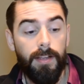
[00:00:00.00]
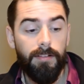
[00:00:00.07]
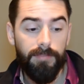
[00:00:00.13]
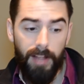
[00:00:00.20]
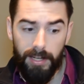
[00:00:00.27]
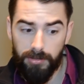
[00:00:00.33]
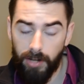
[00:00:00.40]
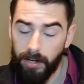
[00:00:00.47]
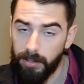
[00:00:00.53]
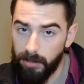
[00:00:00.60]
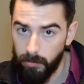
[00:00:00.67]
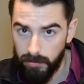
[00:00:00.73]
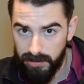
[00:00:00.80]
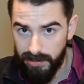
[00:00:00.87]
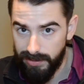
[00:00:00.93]
Vlad
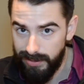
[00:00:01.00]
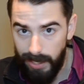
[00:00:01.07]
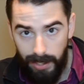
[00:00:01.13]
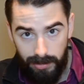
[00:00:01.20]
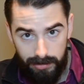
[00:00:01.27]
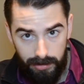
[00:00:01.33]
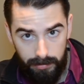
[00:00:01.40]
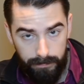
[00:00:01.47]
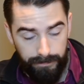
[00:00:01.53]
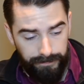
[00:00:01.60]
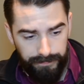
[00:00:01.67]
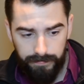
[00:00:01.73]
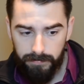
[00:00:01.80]
Dracula wasn't a Saxon,